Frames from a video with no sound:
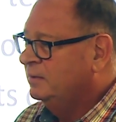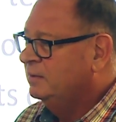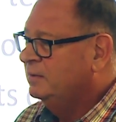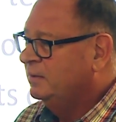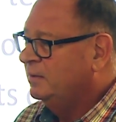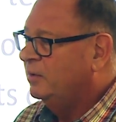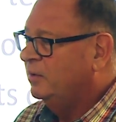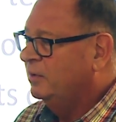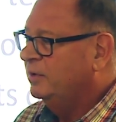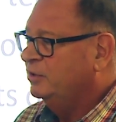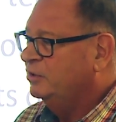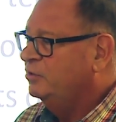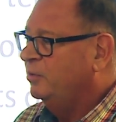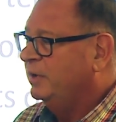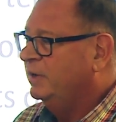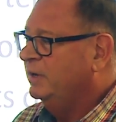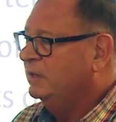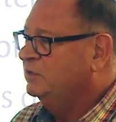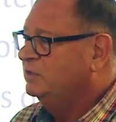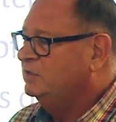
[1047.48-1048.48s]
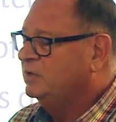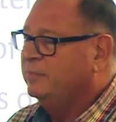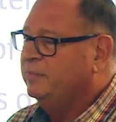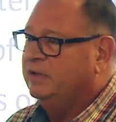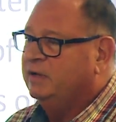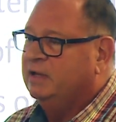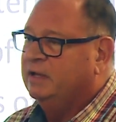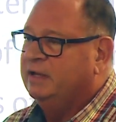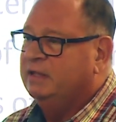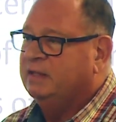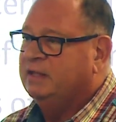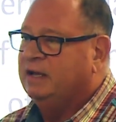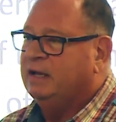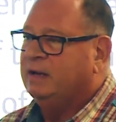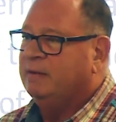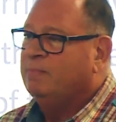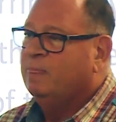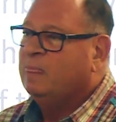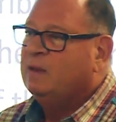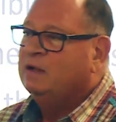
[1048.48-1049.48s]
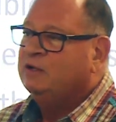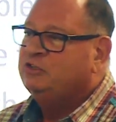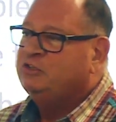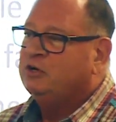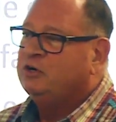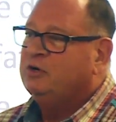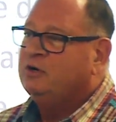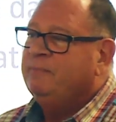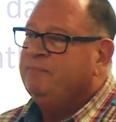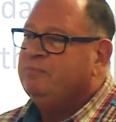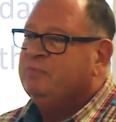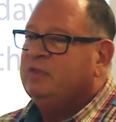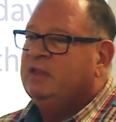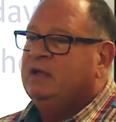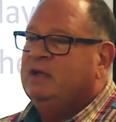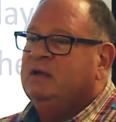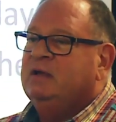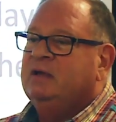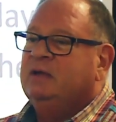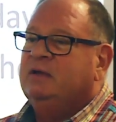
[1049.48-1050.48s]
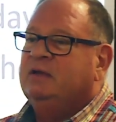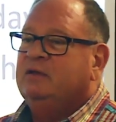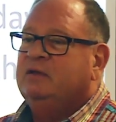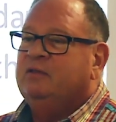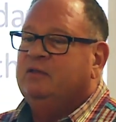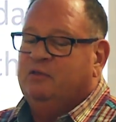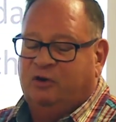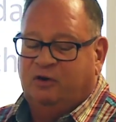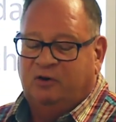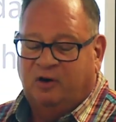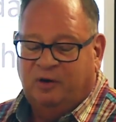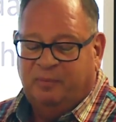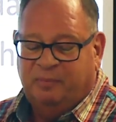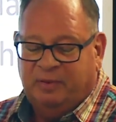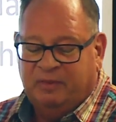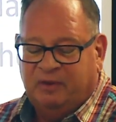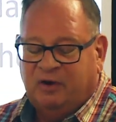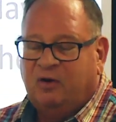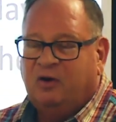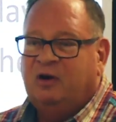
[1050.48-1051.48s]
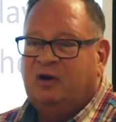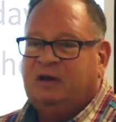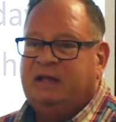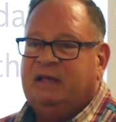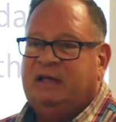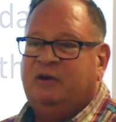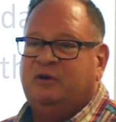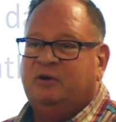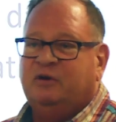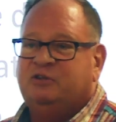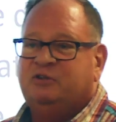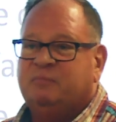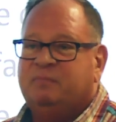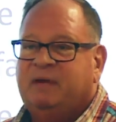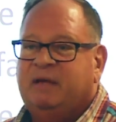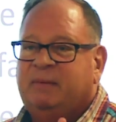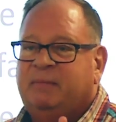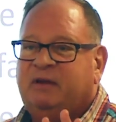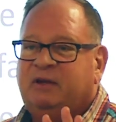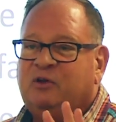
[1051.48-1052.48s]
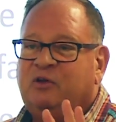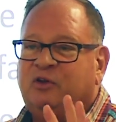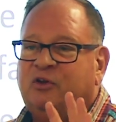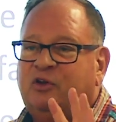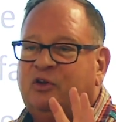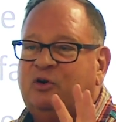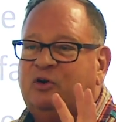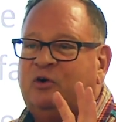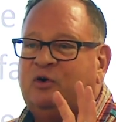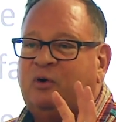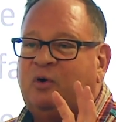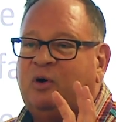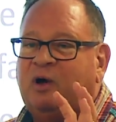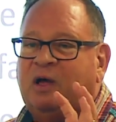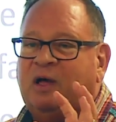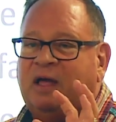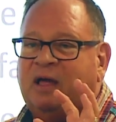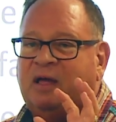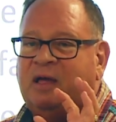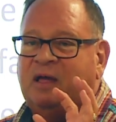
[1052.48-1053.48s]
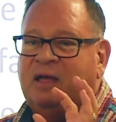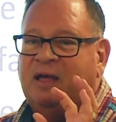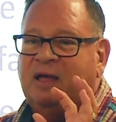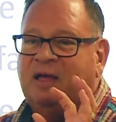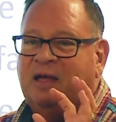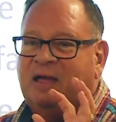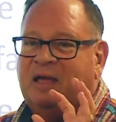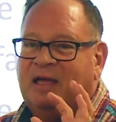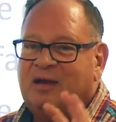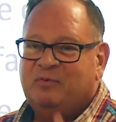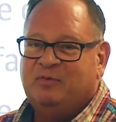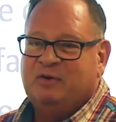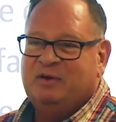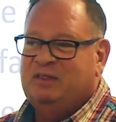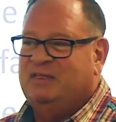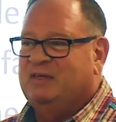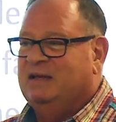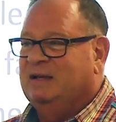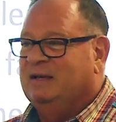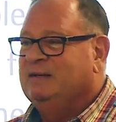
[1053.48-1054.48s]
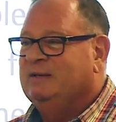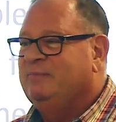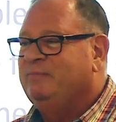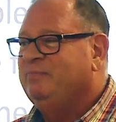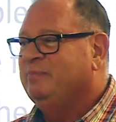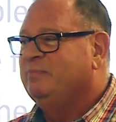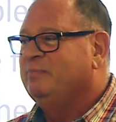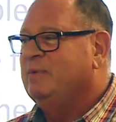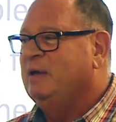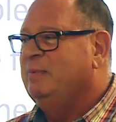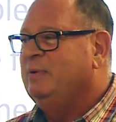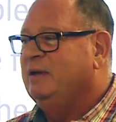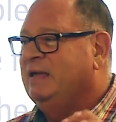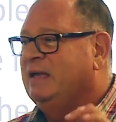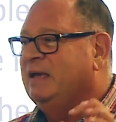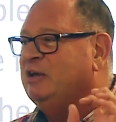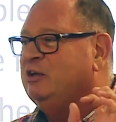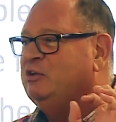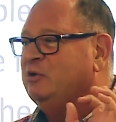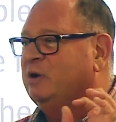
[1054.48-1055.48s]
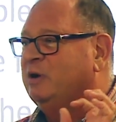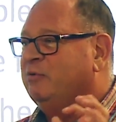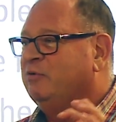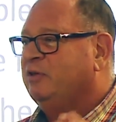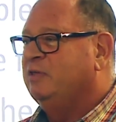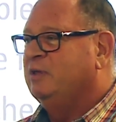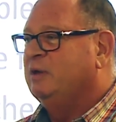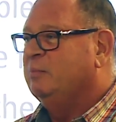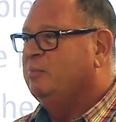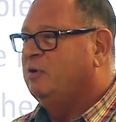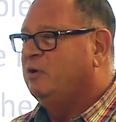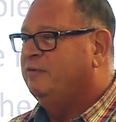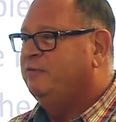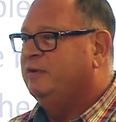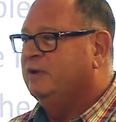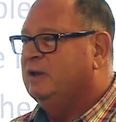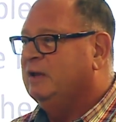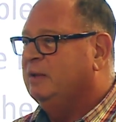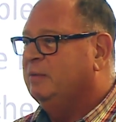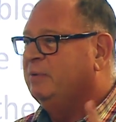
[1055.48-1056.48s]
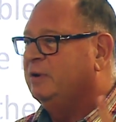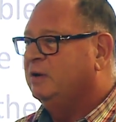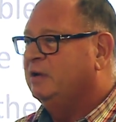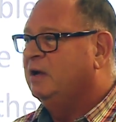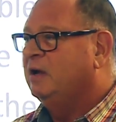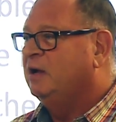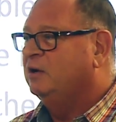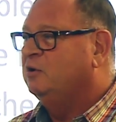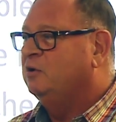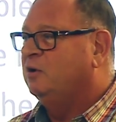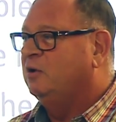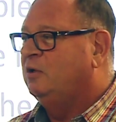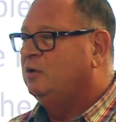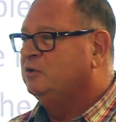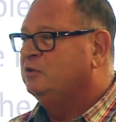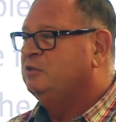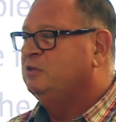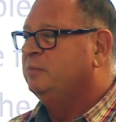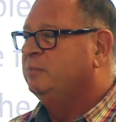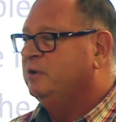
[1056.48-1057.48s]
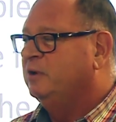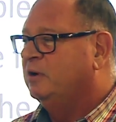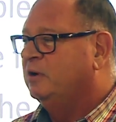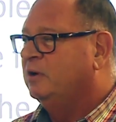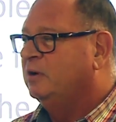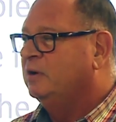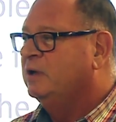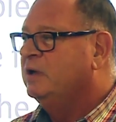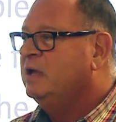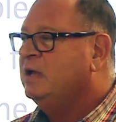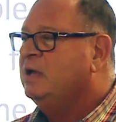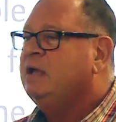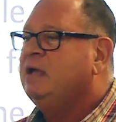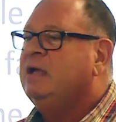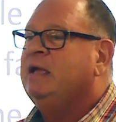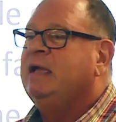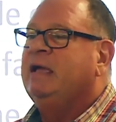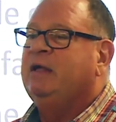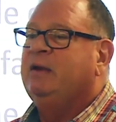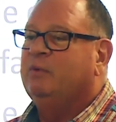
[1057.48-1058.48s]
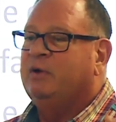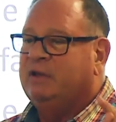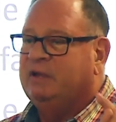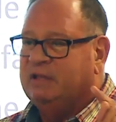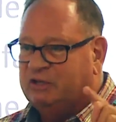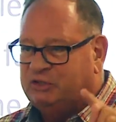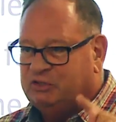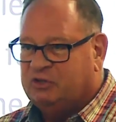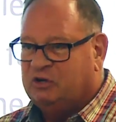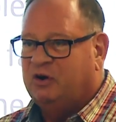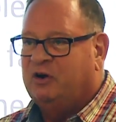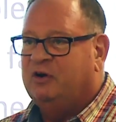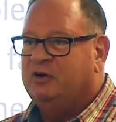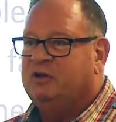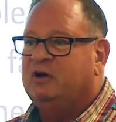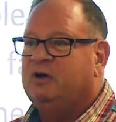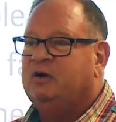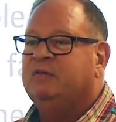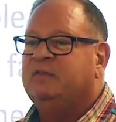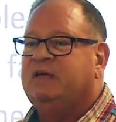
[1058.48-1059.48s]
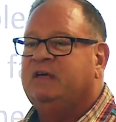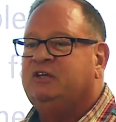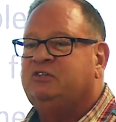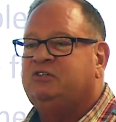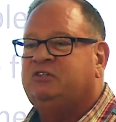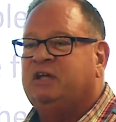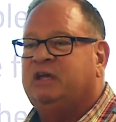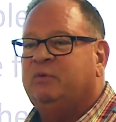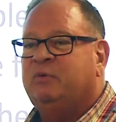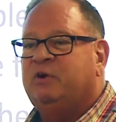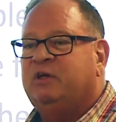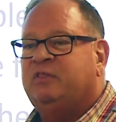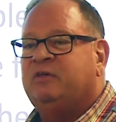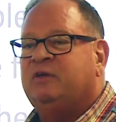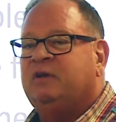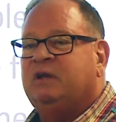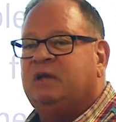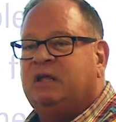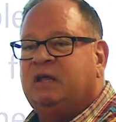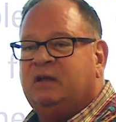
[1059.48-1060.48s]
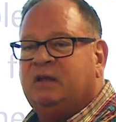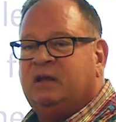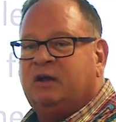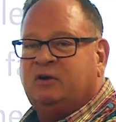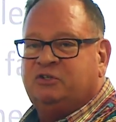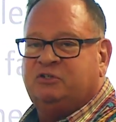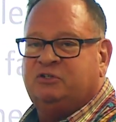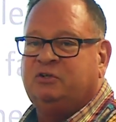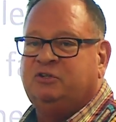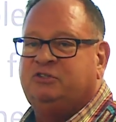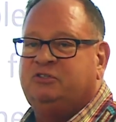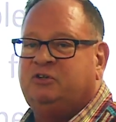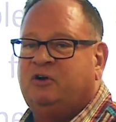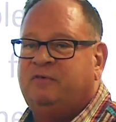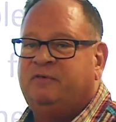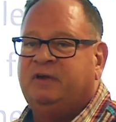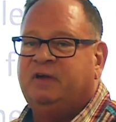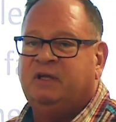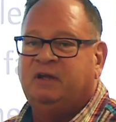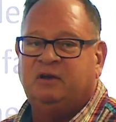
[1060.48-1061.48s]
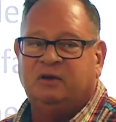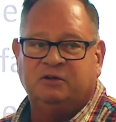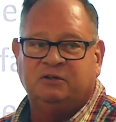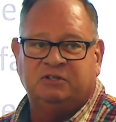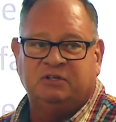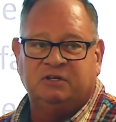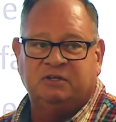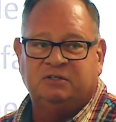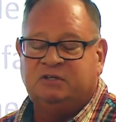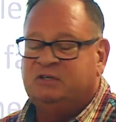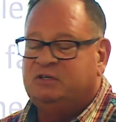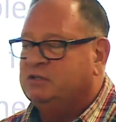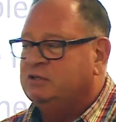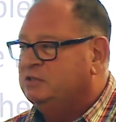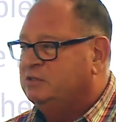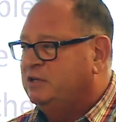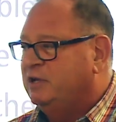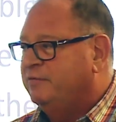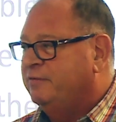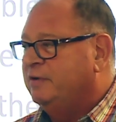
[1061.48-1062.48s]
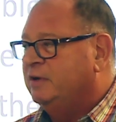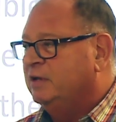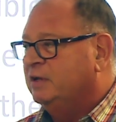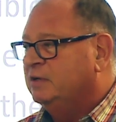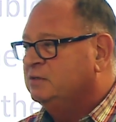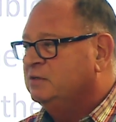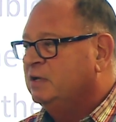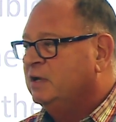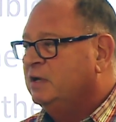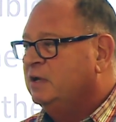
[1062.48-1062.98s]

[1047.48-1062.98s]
Early 20s, something like that. So there are leaders, maybe don't know everything, maybe can't do everything perfectly, but God calls them young. And when they start young, they stay with it and they're still serving in their 60s and 70s.